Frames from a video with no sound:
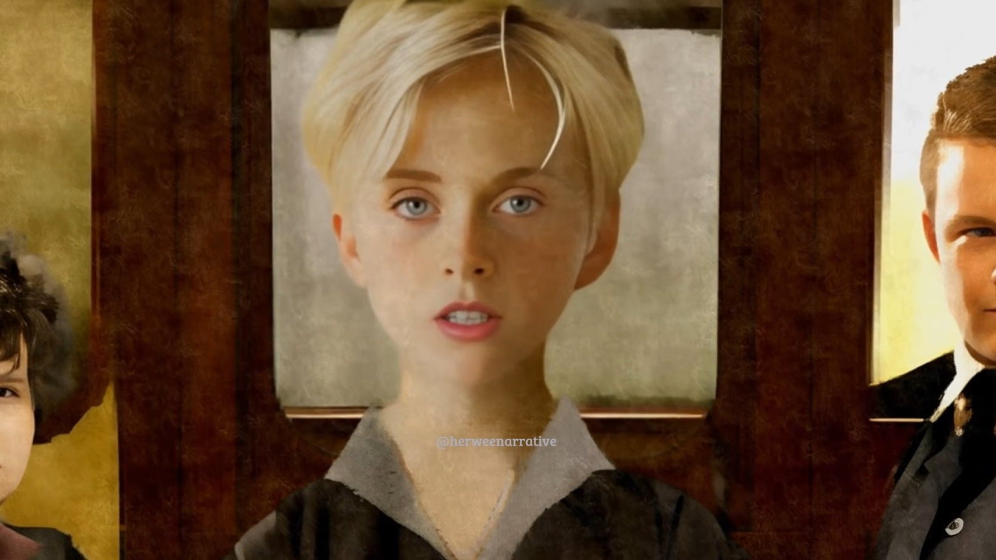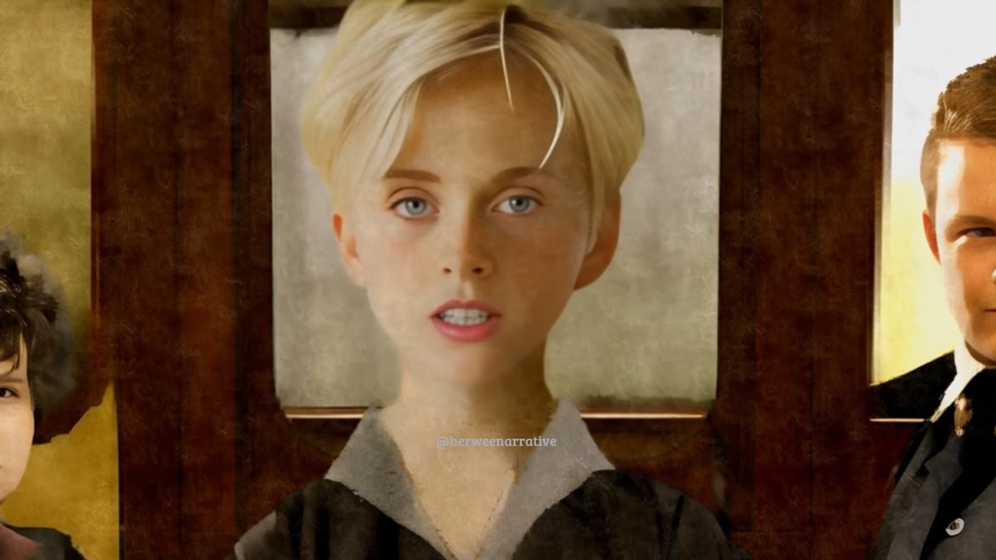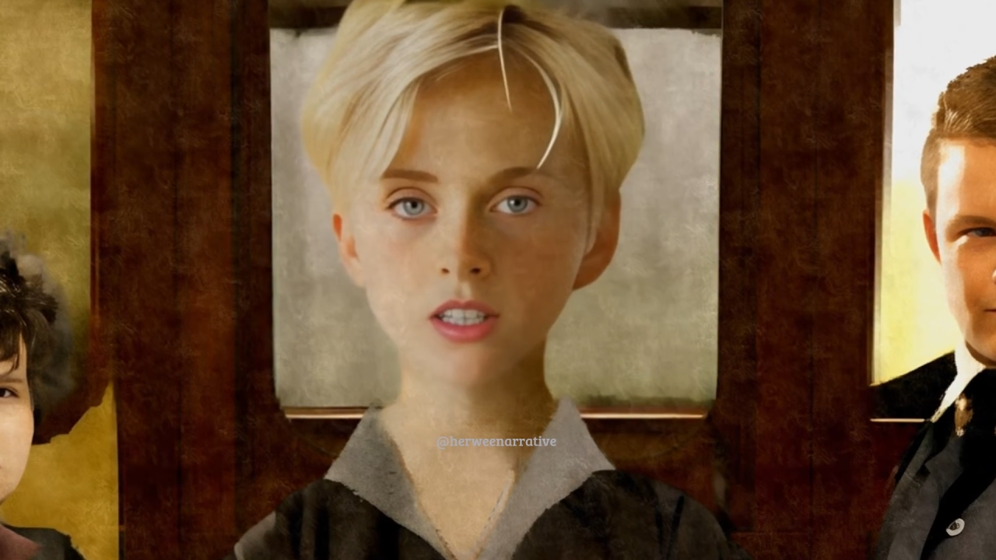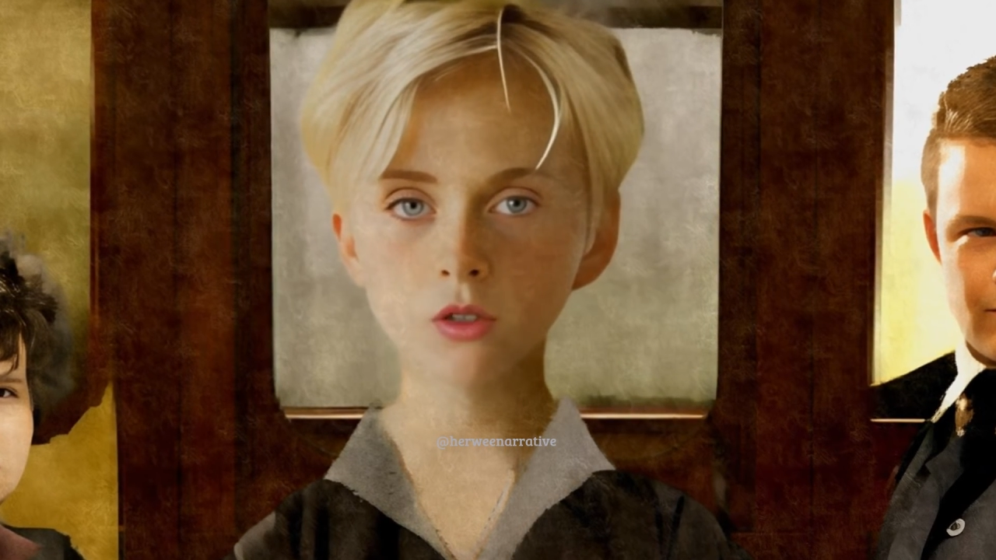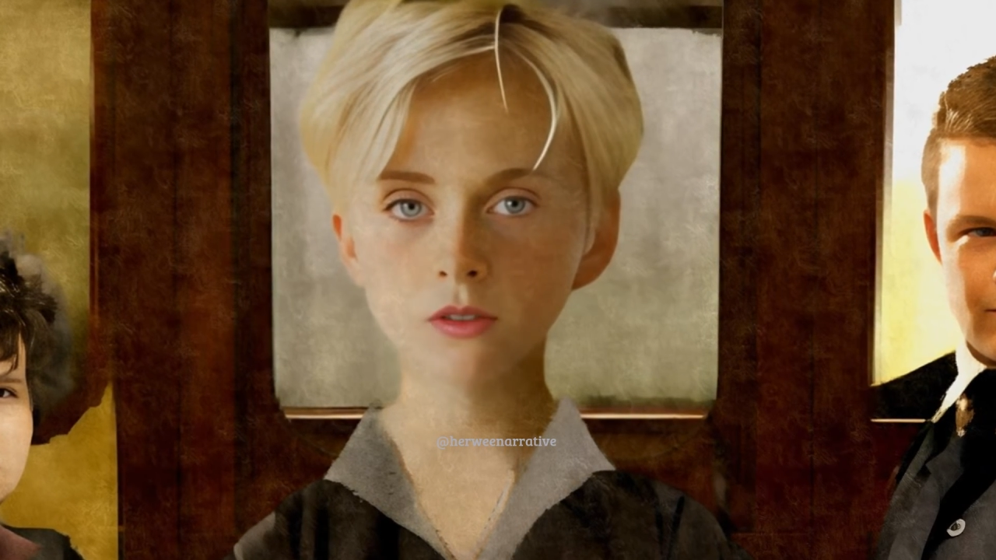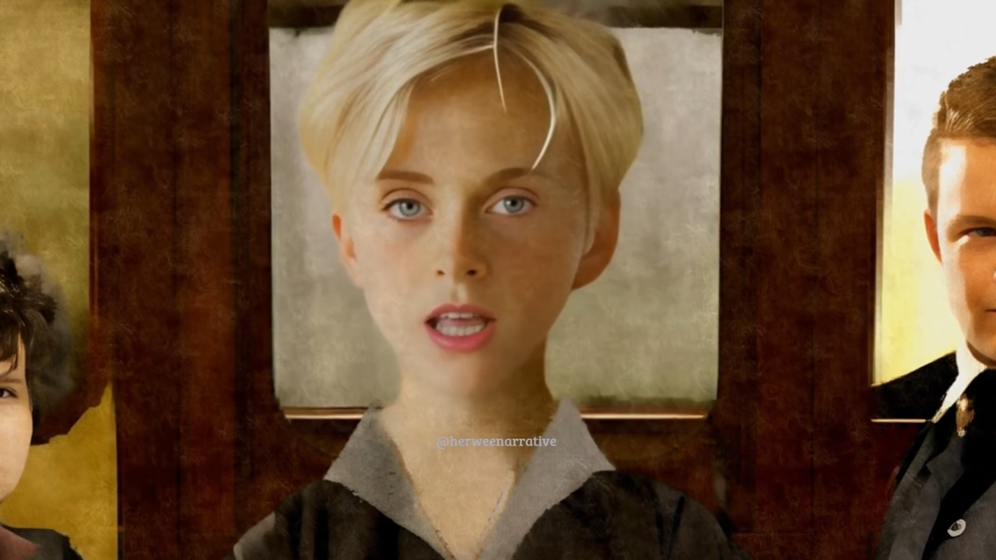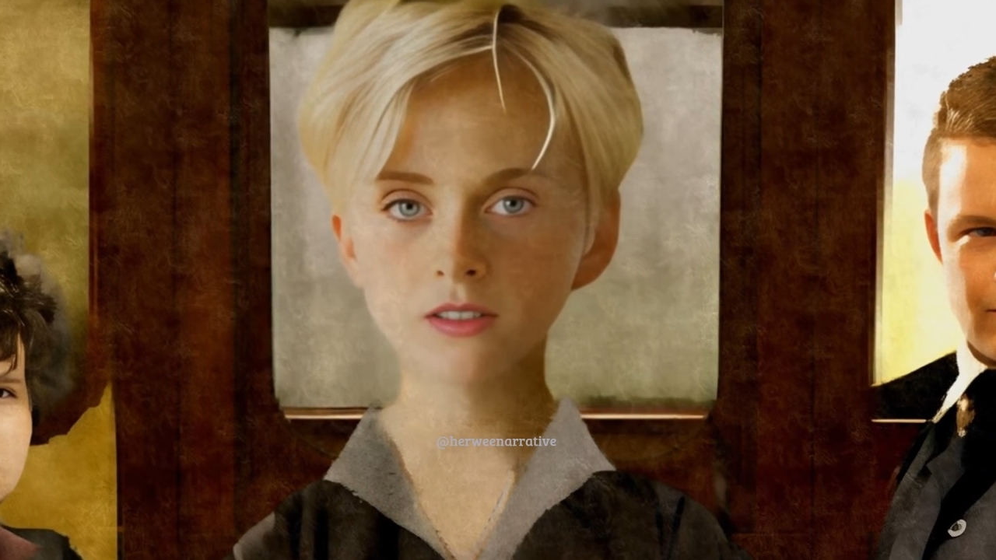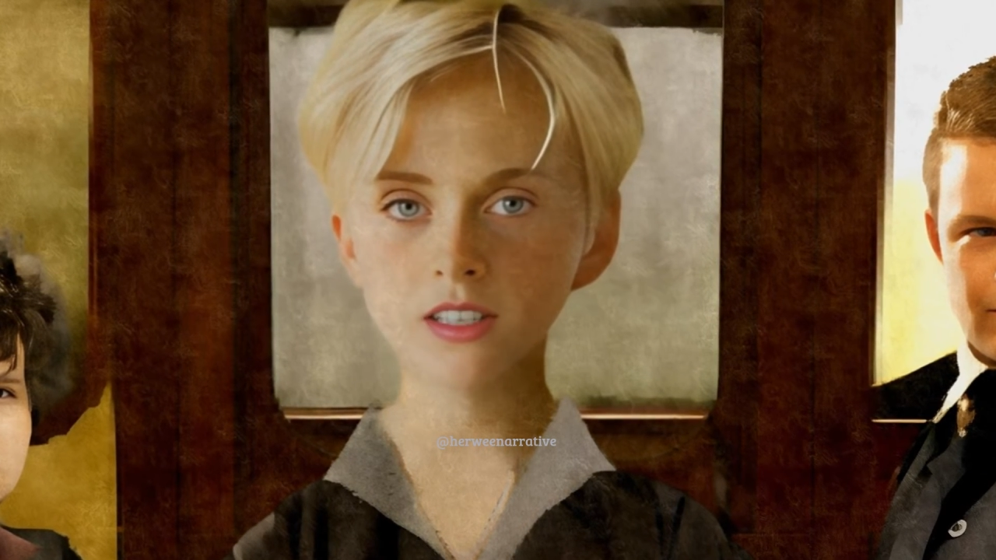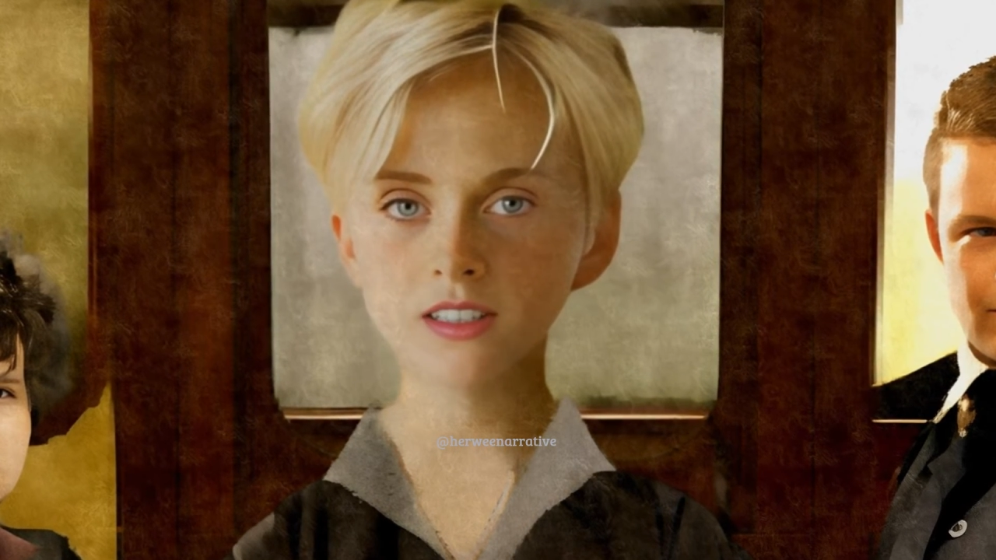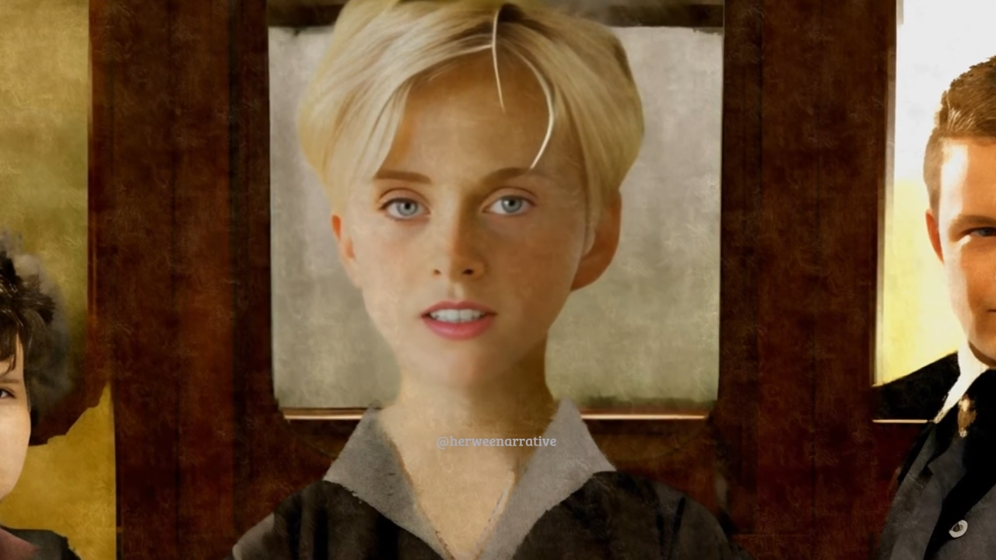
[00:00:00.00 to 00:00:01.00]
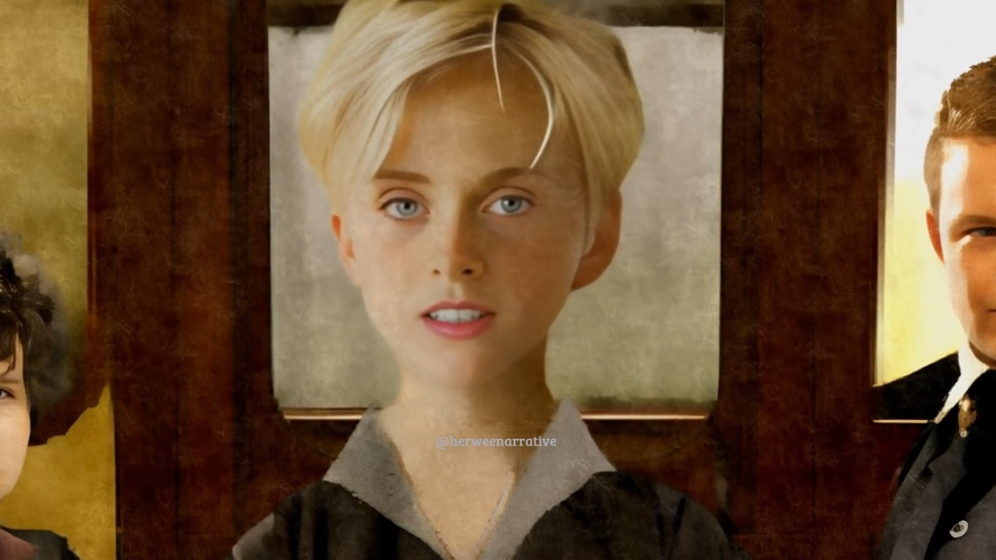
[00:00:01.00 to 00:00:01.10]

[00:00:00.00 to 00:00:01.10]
as your parents.